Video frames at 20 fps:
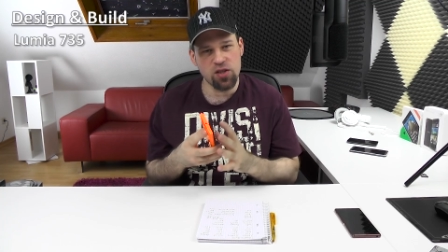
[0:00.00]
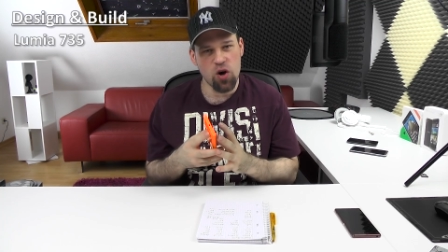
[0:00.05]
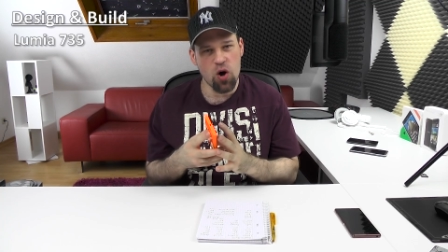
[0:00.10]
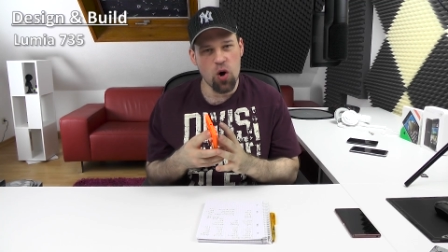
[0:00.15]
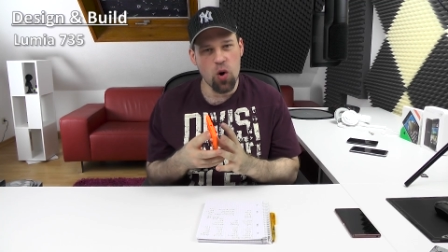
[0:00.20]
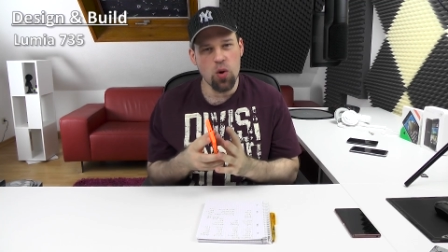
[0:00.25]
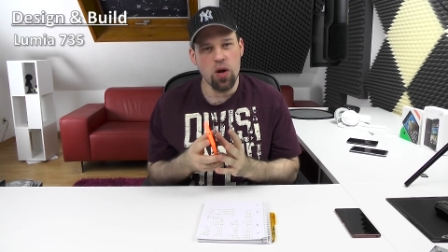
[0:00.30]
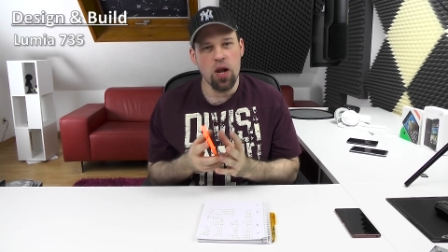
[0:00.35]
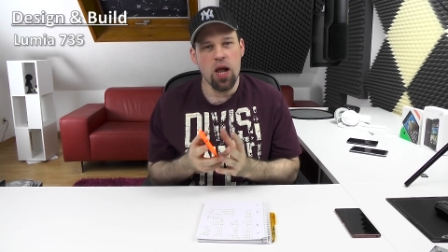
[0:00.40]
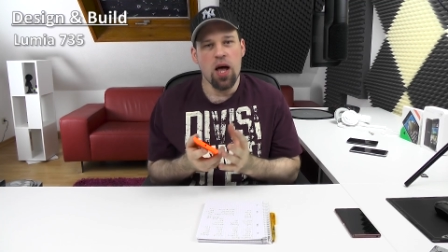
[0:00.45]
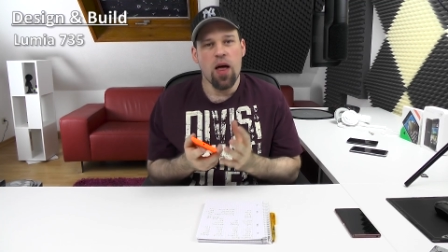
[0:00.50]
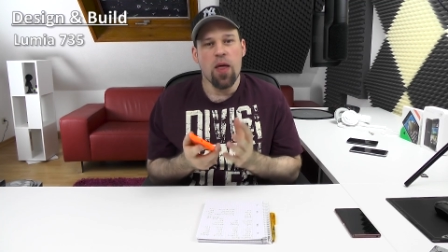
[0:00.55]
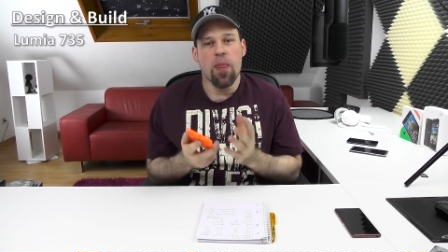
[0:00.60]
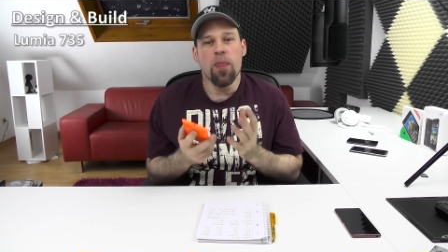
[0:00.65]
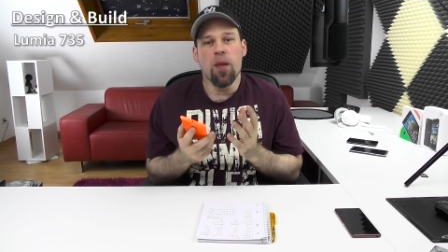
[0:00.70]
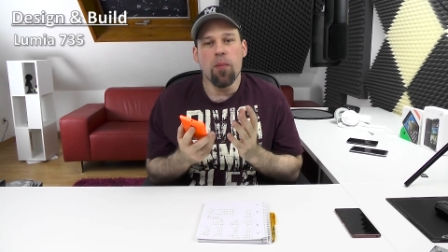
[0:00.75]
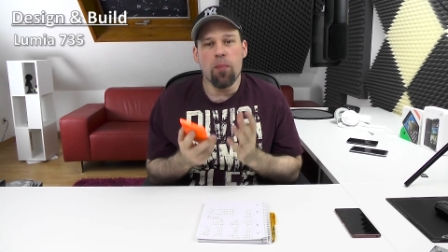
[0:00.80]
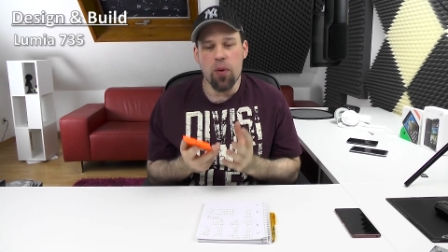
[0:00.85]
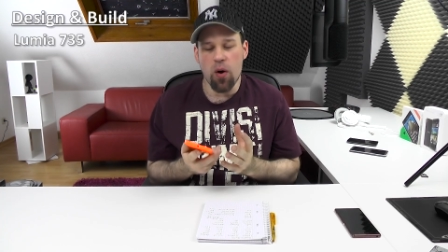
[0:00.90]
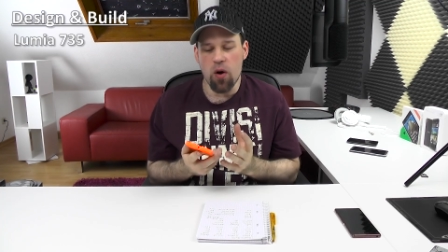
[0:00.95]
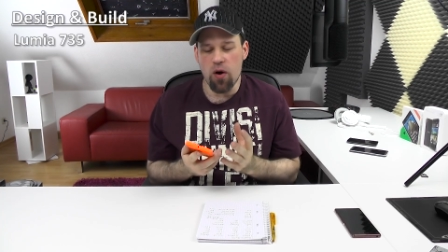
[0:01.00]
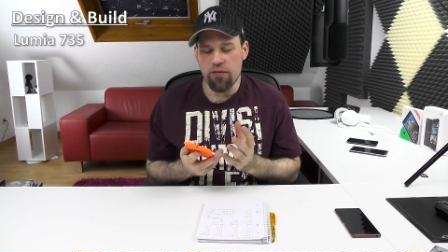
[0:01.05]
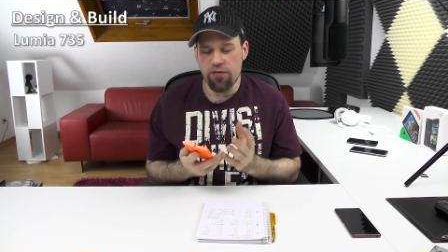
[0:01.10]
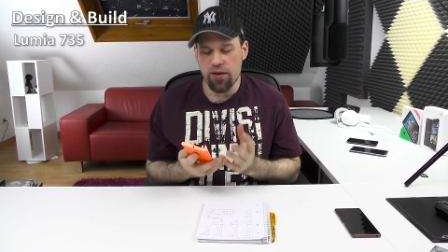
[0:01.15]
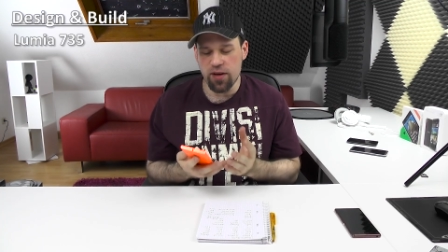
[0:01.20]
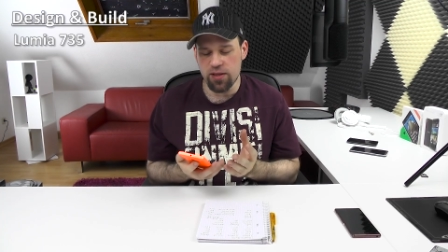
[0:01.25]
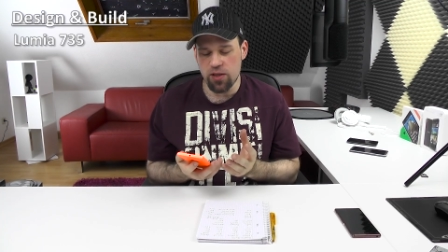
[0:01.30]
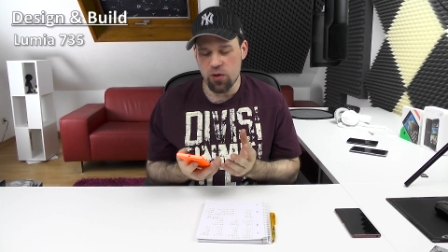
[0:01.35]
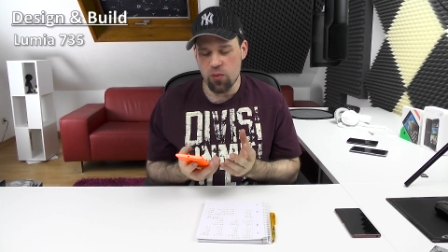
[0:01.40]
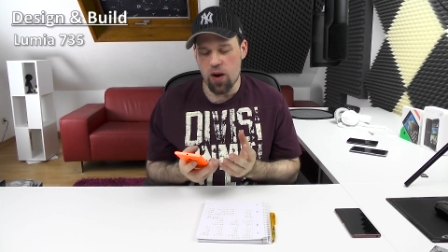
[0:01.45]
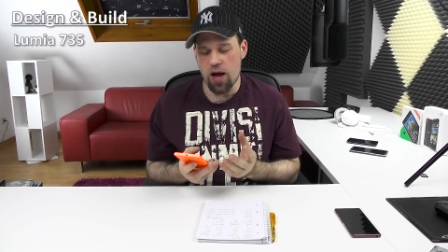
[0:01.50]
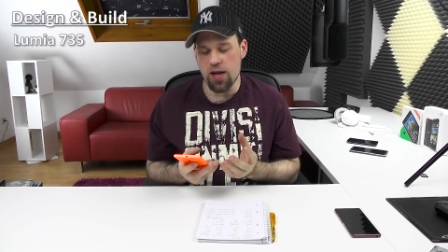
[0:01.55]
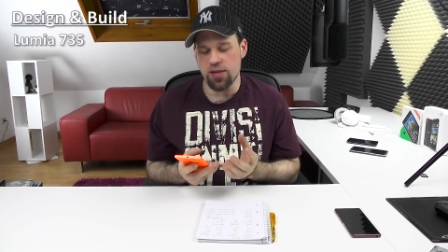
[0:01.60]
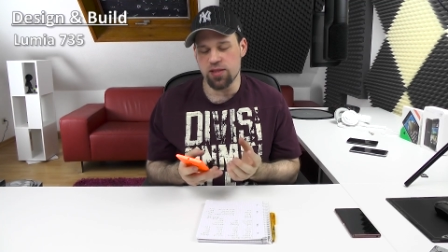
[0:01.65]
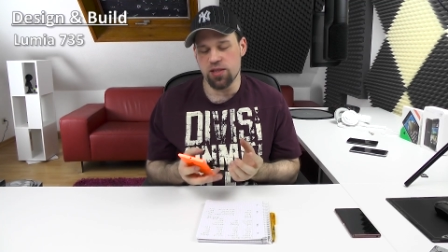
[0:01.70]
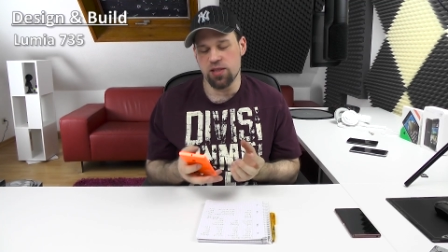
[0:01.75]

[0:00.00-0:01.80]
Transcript: a whole the perfect device.